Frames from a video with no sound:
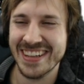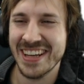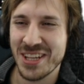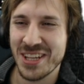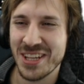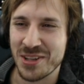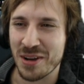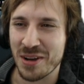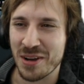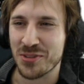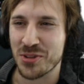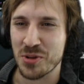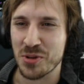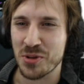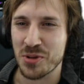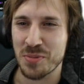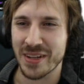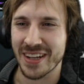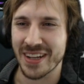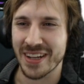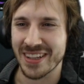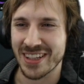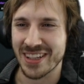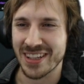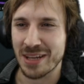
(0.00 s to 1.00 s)
you have to remake
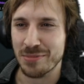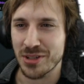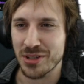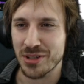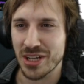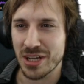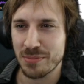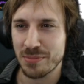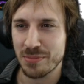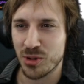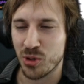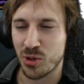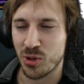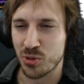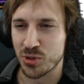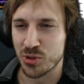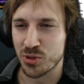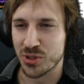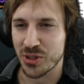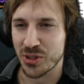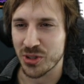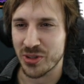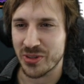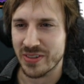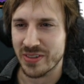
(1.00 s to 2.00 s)
that game. Yep,
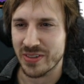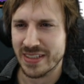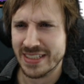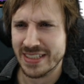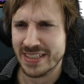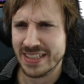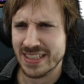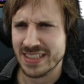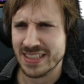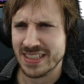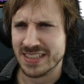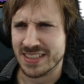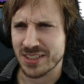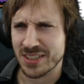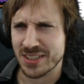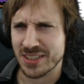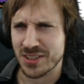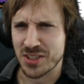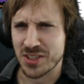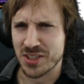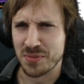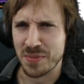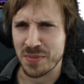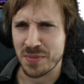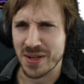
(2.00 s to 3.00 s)
Kuto. Still
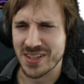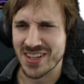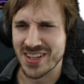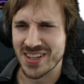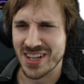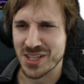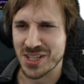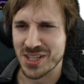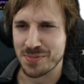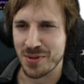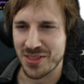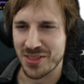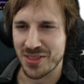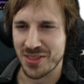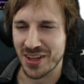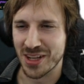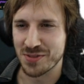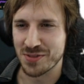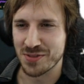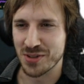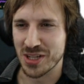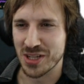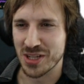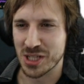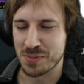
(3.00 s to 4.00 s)
doesn't make sense, but thanks
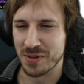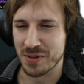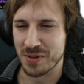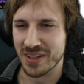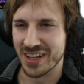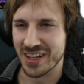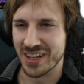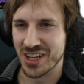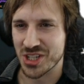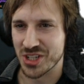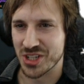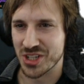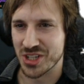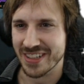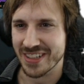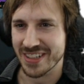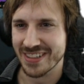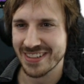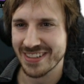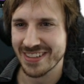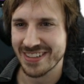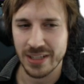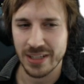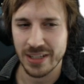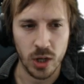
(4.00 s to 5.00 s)
for the explanation.
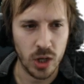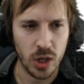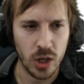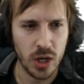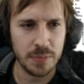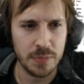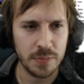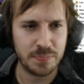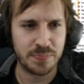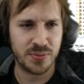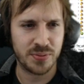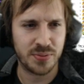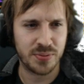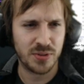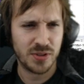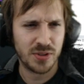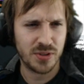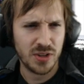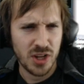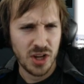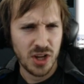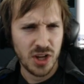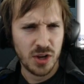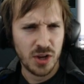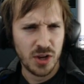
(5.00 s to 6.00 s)
Oh!
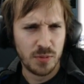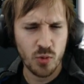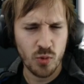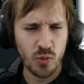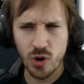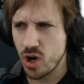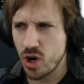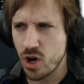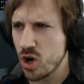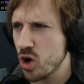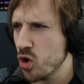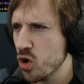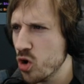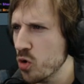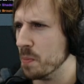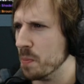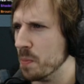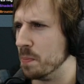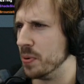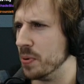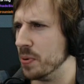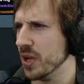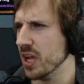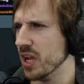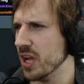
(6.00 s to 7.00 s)
whoa!
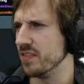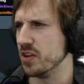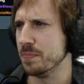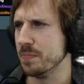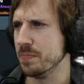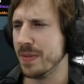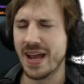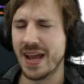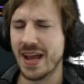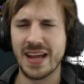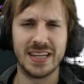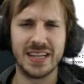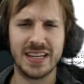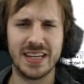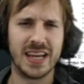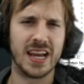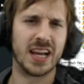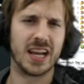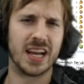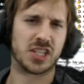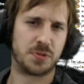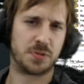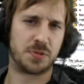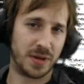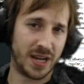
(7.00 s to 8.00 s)
B of the
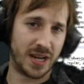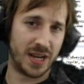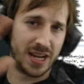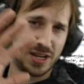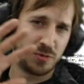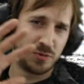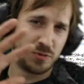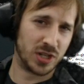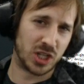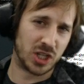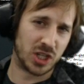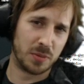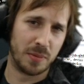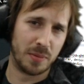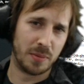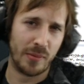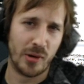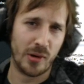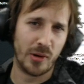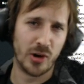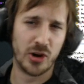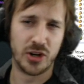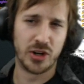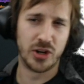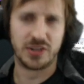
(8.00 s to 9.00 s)
Maniacs, man! Welcome
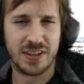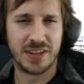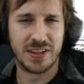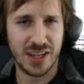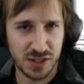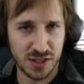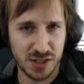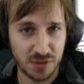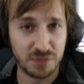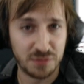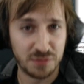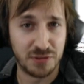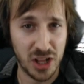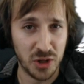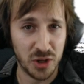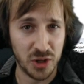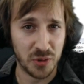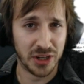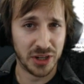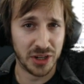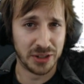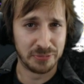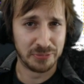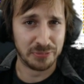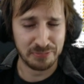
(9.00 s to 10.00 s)
aboard! Thanks for
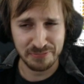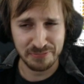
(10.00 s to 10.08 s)
following!